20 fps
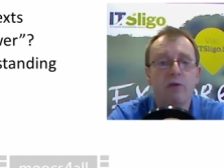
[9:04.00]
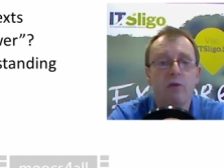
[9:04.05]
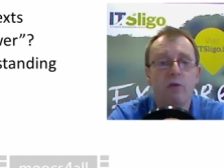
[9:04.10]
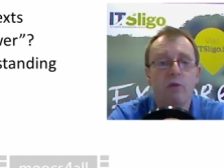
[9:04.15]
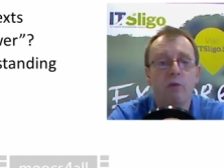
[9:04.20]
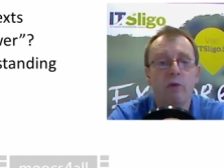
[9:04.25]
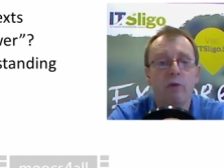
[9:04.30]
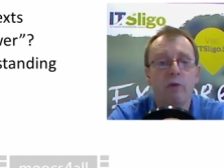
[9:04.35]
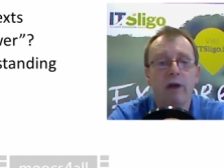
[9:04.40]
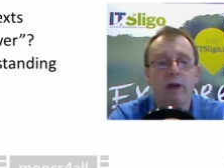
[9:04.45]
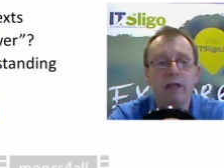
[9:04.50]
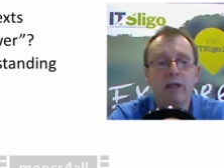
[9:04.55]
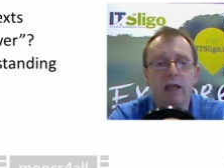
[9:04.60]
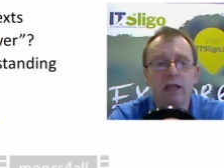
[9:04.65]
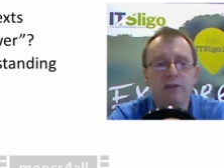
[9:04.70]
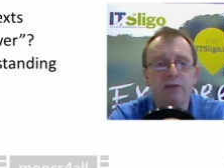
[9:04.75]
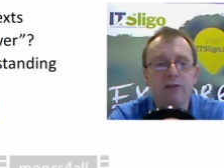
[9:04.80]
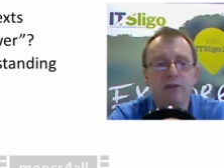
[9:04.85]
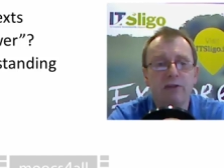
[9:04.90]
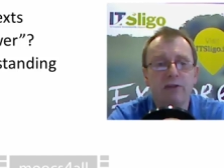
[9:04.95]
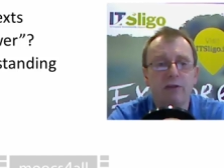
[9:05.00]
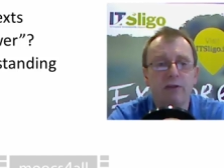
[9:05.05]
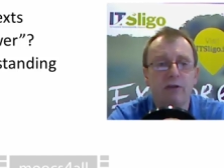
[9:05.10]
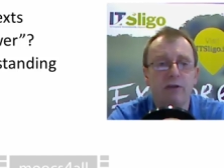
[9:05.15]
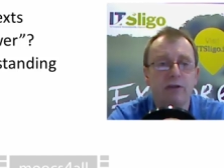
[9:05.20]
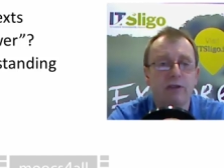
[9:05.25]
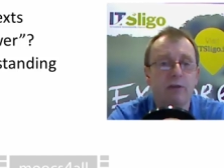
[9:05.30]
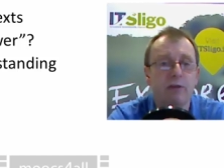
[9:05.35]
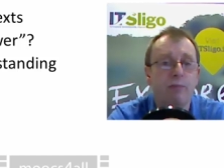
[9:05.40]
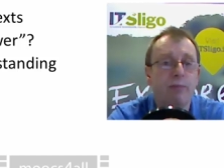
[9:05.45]
no right answer,
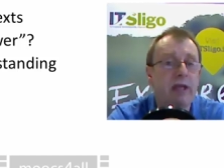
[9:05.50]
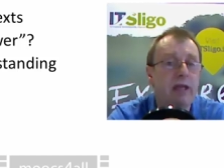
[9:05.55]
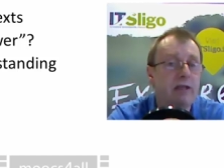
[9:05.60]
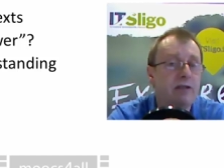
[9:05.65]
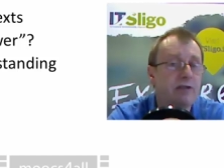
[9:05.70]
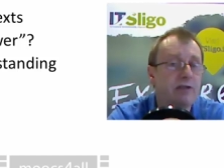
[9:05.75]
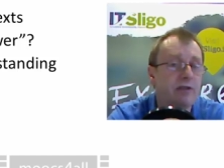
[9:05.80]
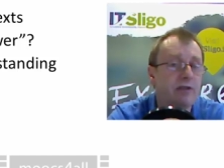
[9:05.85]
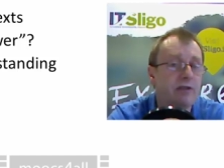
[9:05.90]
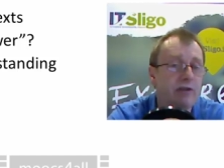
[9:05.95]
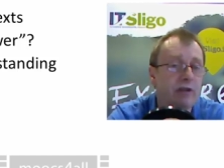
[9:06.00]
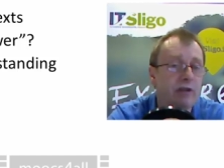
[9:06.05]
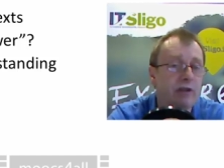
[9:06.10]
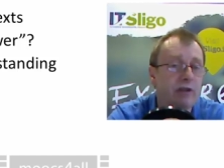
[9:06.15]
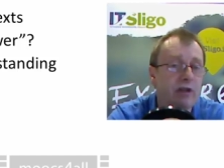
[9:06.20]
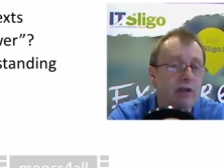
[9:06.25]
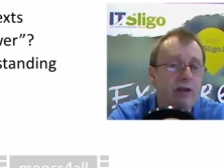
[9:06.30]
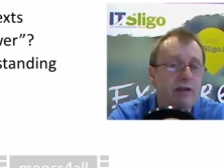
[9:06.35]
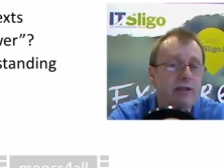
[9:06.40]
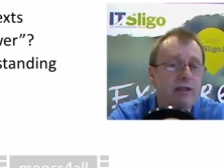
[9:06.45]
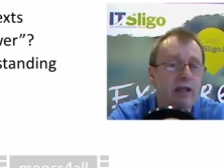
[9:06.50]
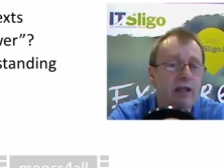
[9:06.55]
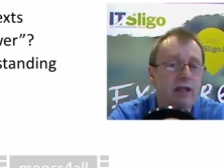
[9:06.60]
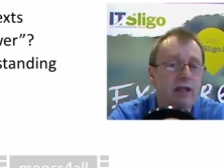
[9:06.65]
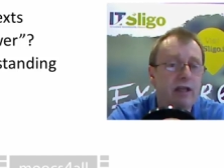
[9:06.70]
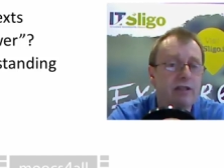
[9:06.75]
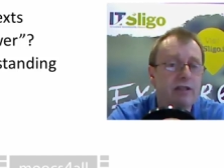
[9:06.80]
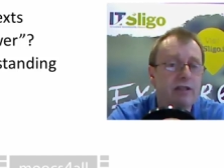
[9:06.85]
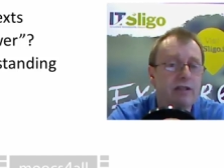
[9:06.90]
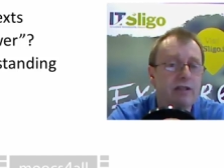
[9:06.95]
or it depends on the
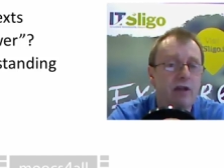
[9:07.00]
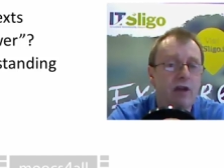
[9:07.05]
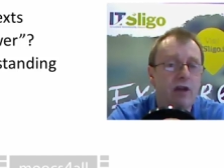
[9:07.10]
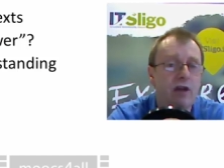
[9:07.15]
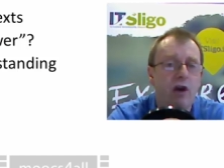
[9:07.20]
context,